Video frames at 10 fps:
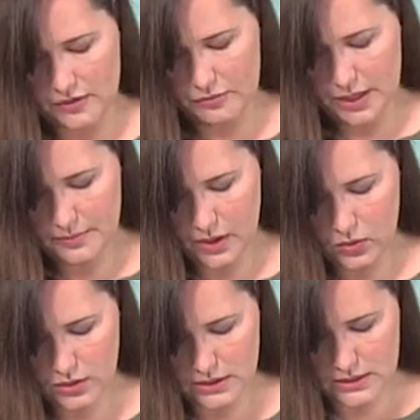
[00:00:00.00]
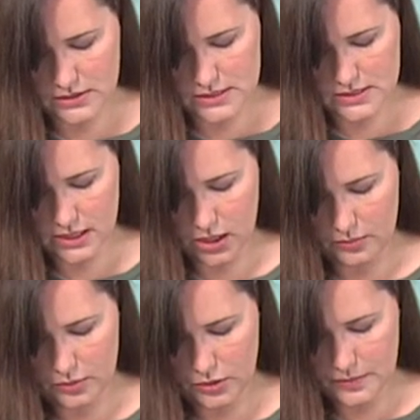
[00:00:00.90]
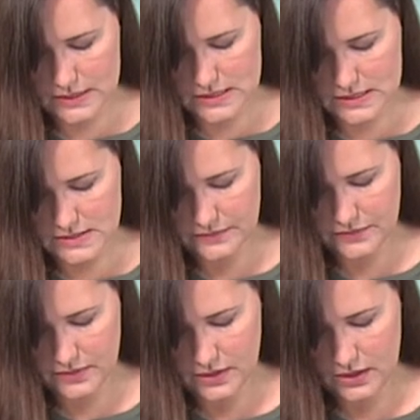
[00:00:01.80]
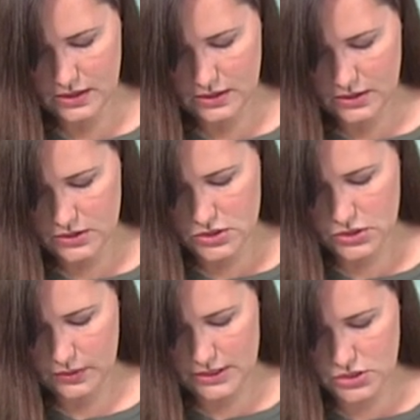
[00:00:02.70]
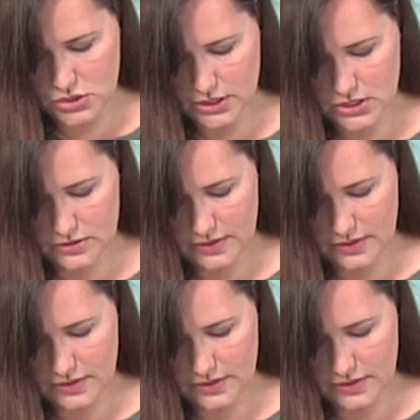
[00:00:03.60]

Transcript: I've made my hole a little snug on purpose. So I stretch the